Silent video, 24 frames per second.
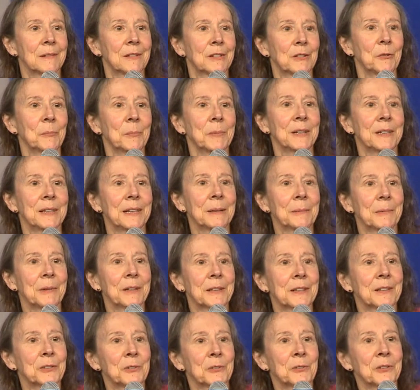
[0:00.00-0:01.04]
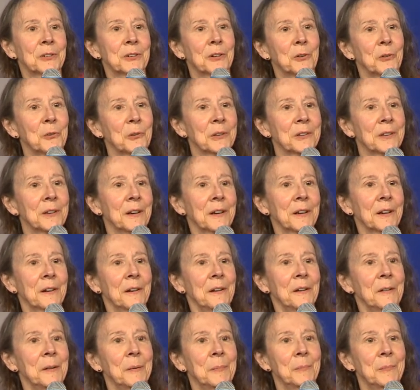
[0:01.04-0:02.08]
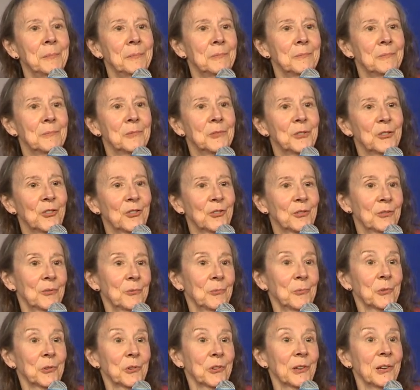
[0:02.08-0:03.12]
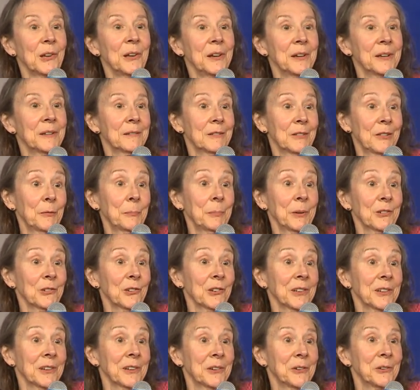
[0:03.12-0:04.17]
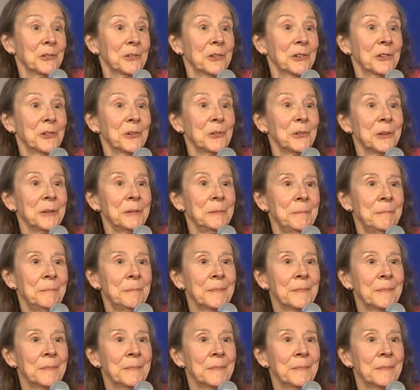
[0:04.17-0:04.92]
Domain name like Coca-Cola.com was worth a lot, especially to Coca-Cola.